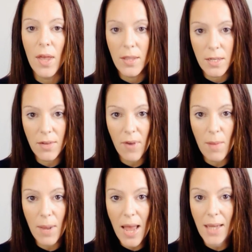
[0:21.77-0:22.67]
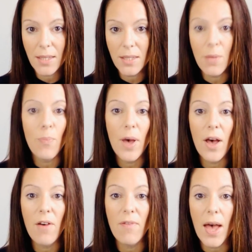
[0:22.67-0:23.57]
that if I'm less than
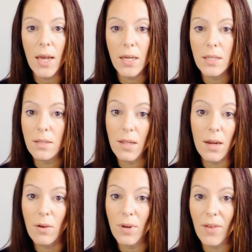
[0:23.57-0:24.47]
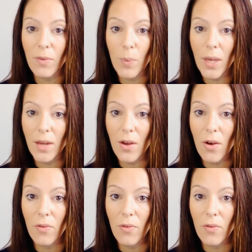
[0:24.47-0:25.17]
perfect, then I'll never be enough.